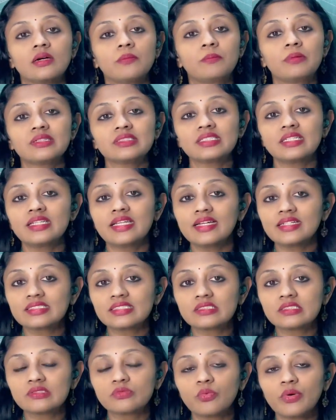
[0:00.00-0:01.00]
person
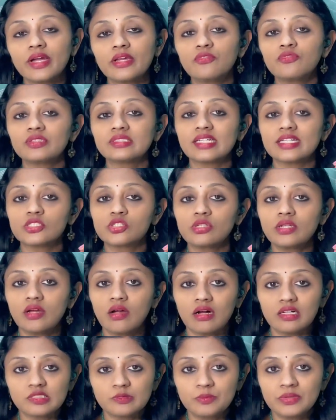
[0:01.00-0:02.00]
X's wife is actually
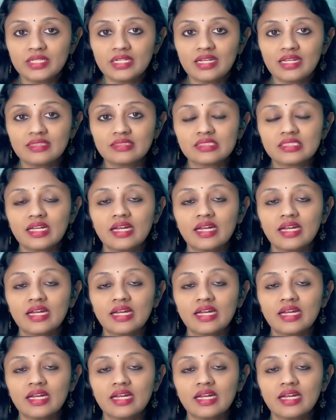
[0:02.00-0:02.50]
hospitalized,